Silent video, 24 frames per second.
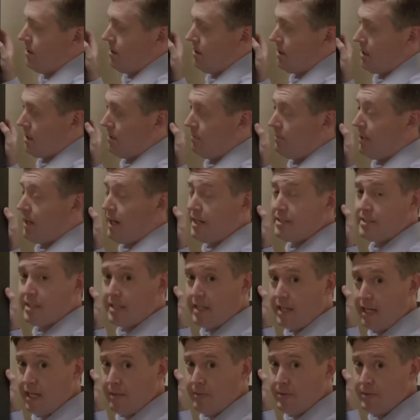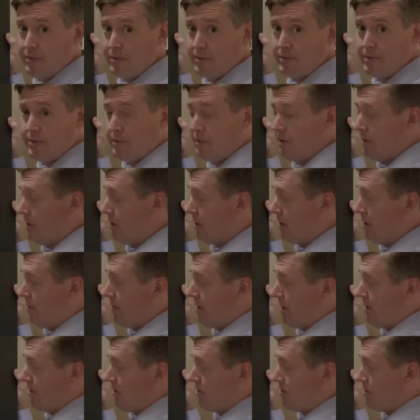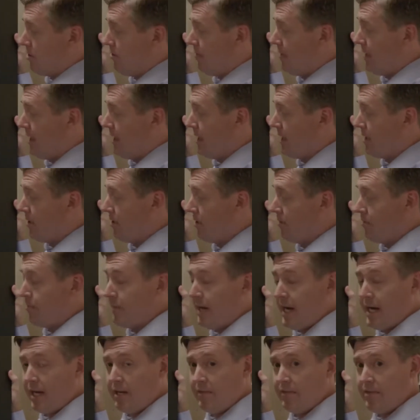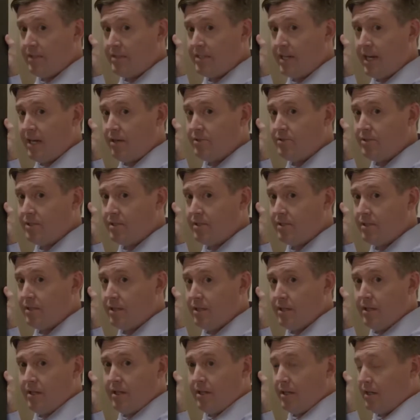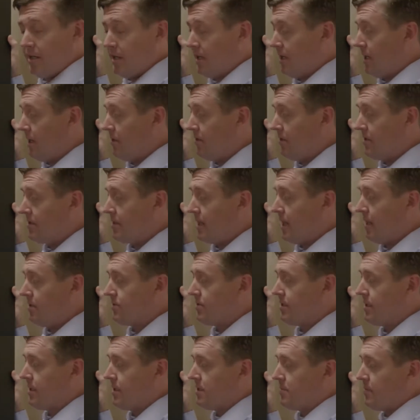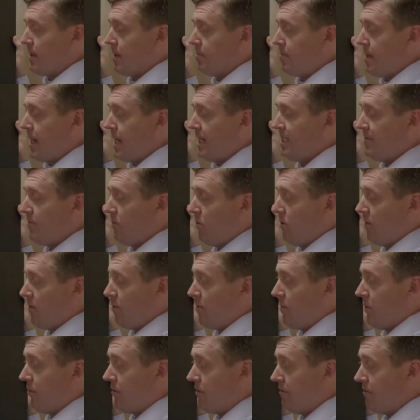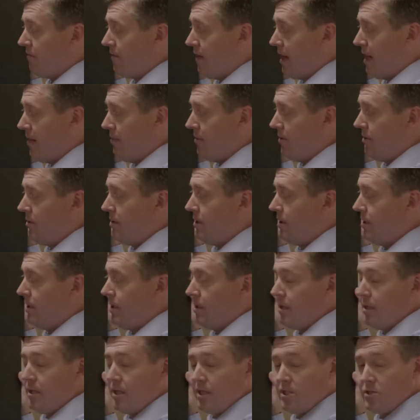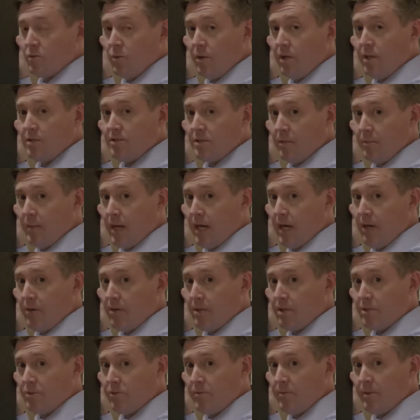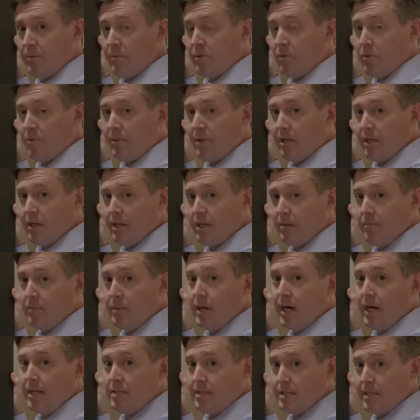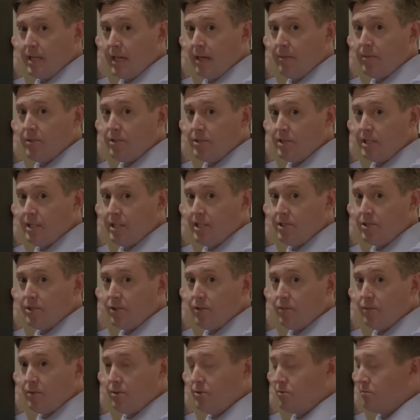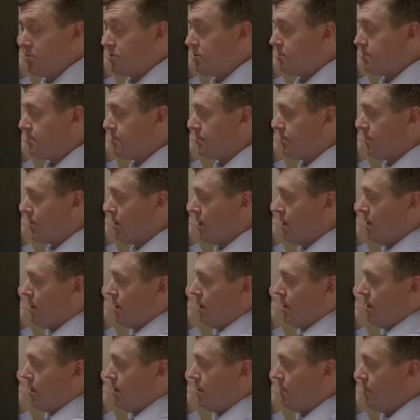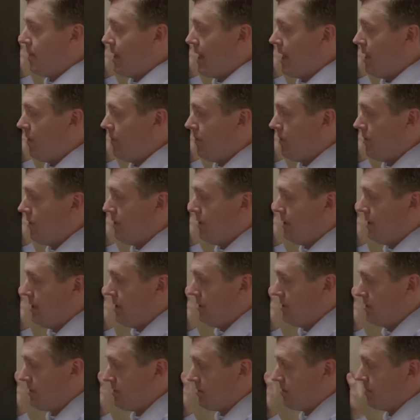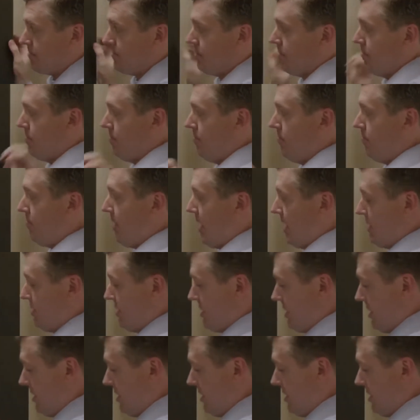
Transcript: The composite cables are coming in, they're terminating on the back of this housing. And now this housing is my patch point for both the fiber as well as the power, because remember, we're bringing composite cable into each of the rooms. The power is patching